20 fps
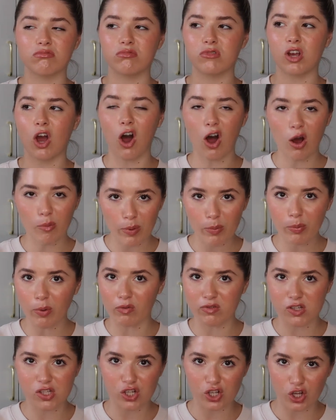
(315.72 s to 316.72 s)
can't be
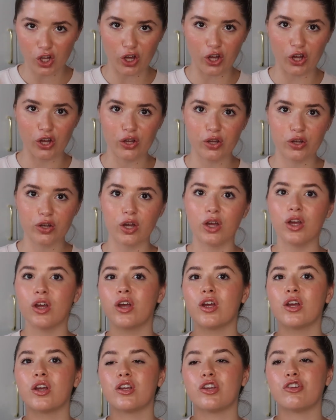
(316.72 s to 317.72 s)
bothered to cook,
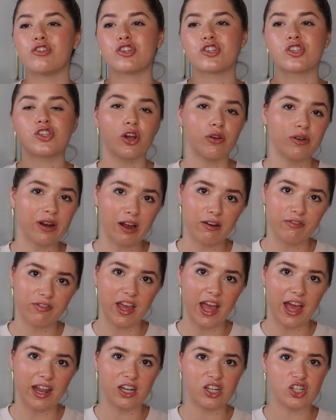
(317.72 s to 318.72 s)
you just don't have
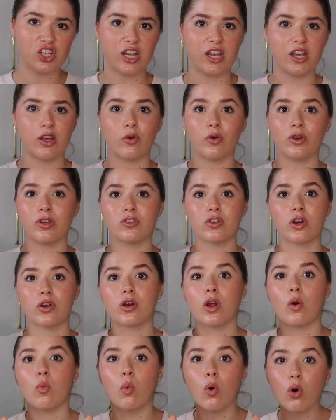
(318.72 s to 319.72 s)
the energy or you don't
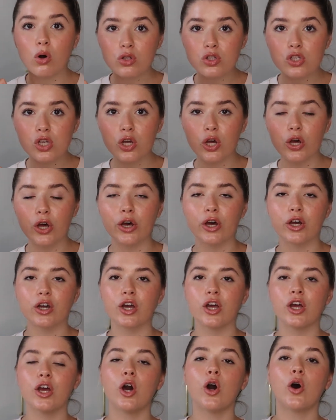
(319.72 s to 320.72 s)
know what to cook,
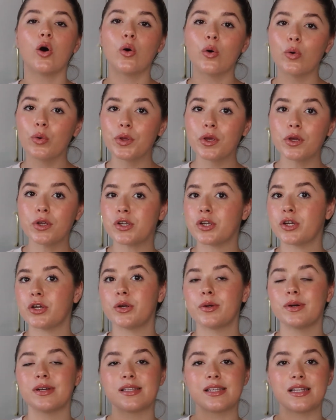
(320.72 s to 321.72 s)
all you
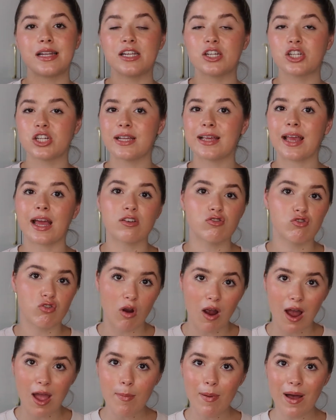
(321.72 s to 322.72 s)
do is literally get
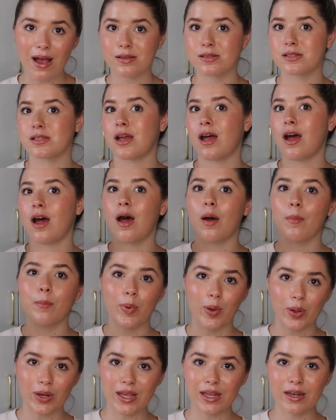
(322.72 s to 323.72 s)
dry pasta,
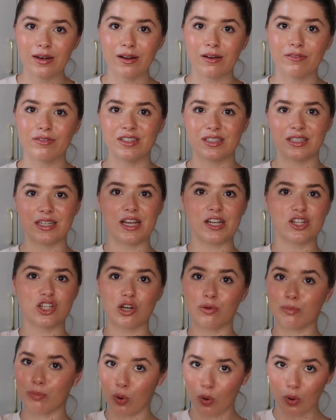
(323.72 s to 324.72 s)
put it in an oven
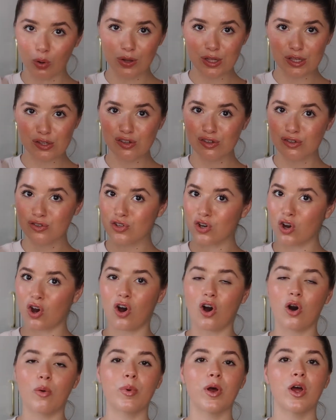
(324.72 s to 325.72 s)
dish, pour this on
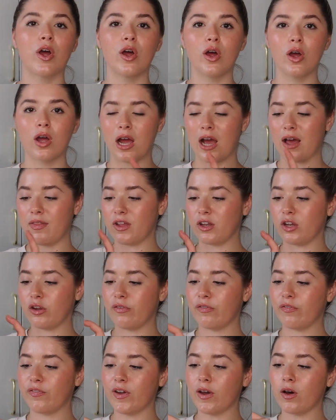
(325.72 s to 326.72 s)
top, and then you
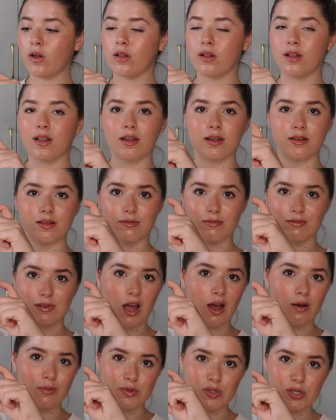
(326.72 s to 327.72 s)
fill
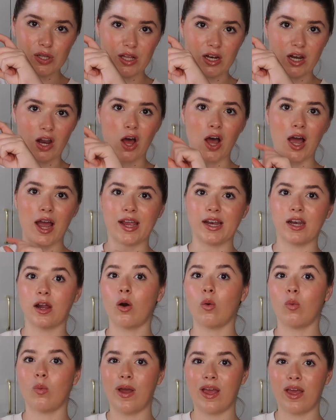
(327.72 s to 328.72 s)
up to the line
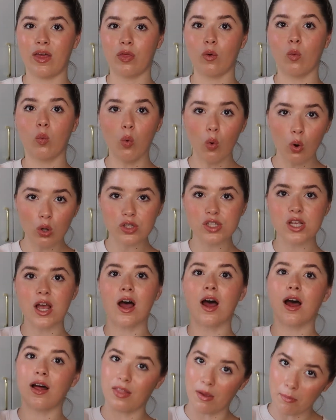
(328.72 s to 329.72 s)
with water
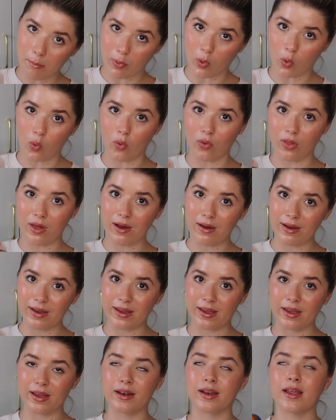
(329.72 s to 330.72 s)
and then pour that
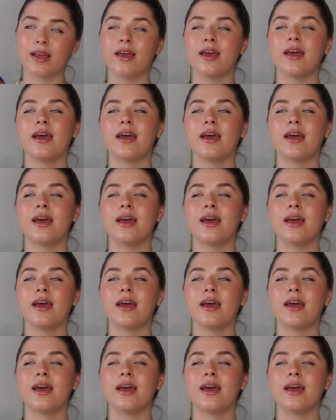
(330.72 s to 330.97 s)
in,